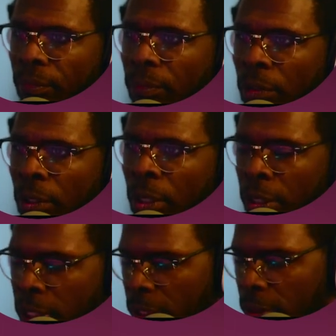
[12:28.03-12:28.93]
All
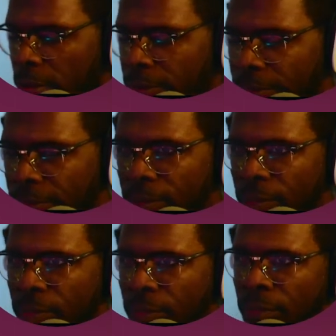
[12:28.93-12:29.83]
right,
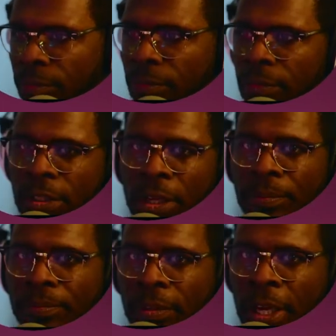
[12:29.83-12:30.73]
so
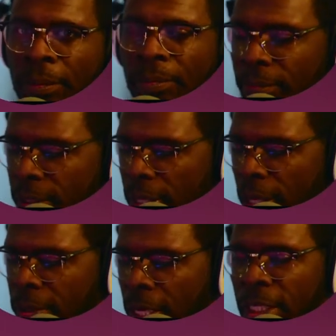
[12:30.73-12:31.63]
yeah,
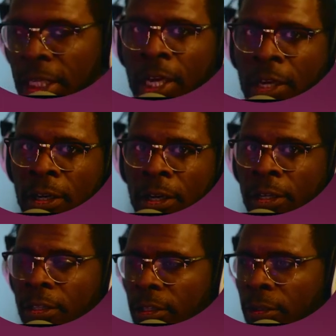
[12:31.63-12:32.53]
mkdir
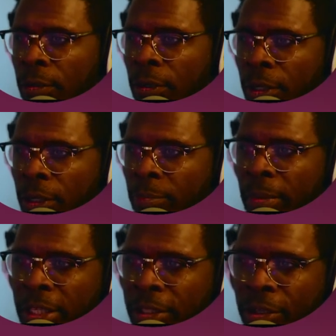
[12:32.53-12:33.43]
or
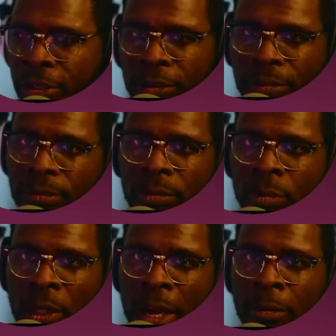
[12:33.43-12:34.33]
mkdir,
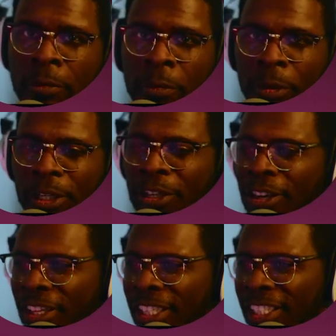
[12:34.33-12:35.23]
however you want to
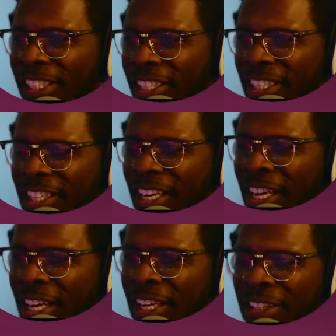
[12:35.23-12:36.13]
call it.
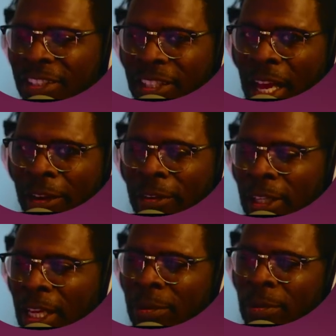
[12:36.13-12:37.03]
I heard a
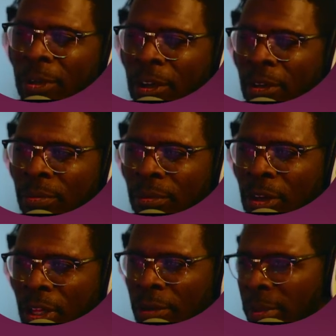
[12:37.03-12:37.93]
lot of people call
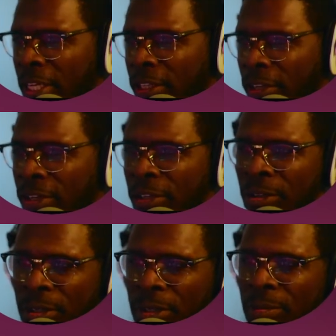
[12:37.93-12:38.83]
it mkdir
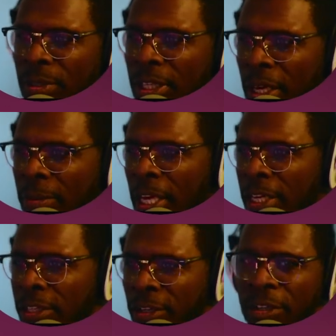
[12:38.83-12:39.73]
or
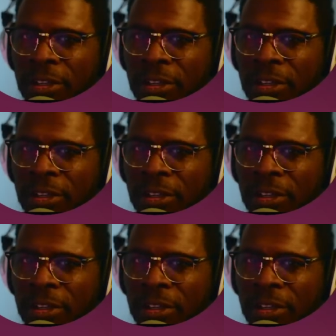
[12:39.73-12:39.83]
mkdir,